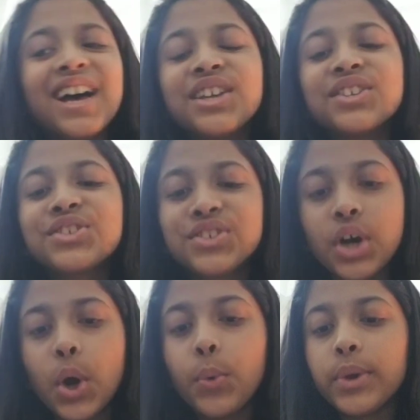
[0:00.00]

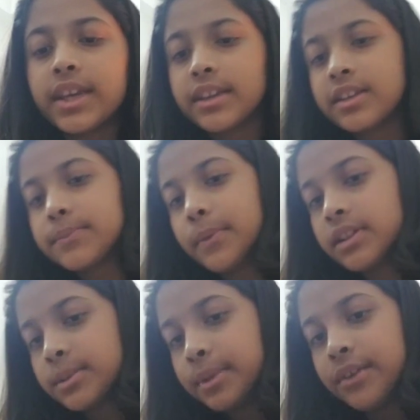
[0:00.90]
So we can just
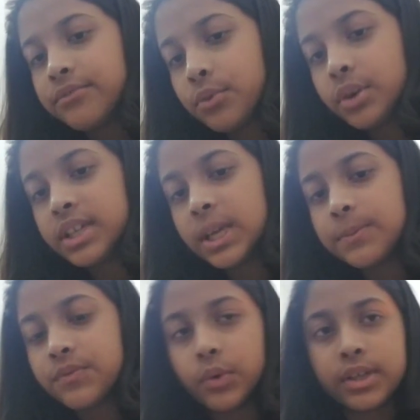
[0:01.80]
multiply 4 times
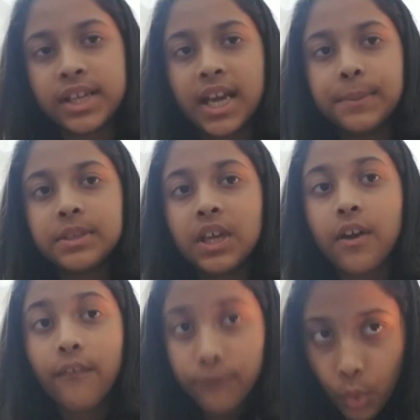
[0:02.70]
4 times
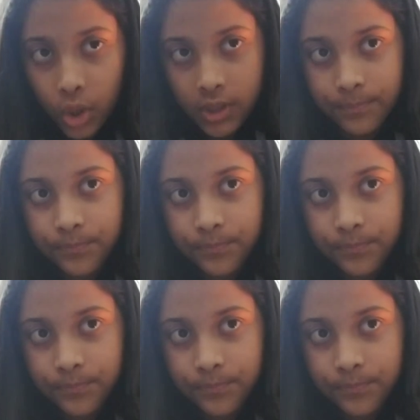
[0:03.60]
4.